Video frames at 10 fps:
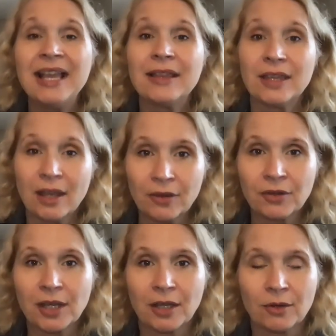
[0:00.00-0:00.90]
The other
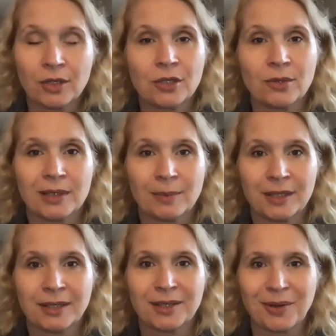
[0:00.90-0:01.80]
thing you can do as a
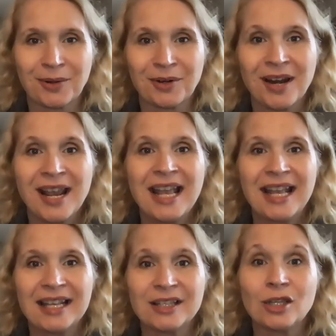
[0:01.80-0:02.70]
business owner
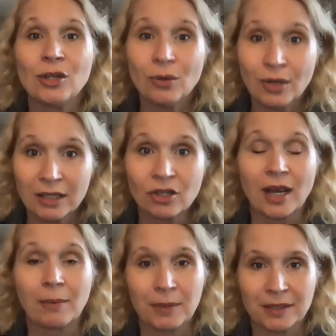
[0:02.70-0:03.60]
is you can
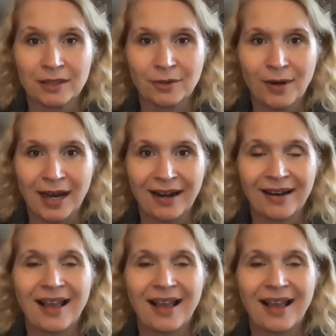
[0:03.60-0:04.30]
check business credit.